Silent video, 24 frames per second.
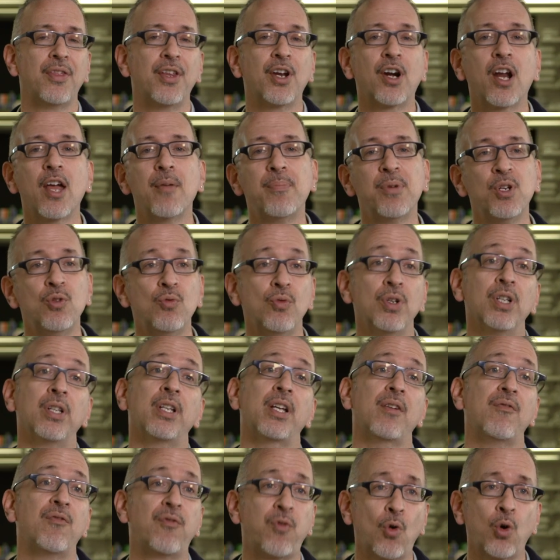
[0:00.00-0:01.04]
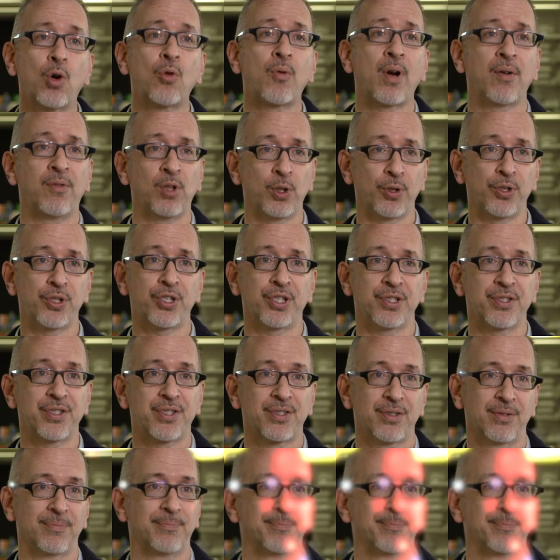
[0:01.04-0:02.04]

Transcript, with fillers: there have been really four revolutions.